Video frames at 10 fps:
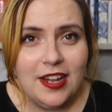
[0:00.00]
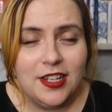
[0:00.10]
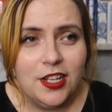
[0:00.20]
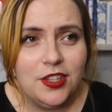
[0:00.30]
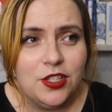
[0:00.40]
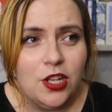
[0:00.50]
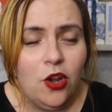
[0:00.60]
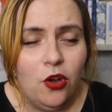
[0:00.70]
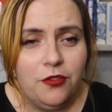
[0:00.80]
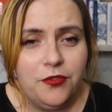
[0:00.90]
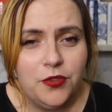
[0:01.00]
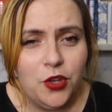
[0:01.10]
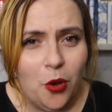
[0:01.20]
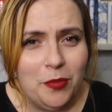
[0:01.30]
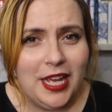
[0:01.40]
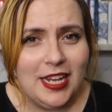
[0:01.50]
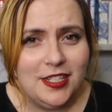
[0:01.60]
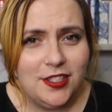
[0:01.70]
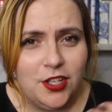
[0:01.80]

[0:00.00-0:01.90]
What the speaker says: And like, there's a lot of complicated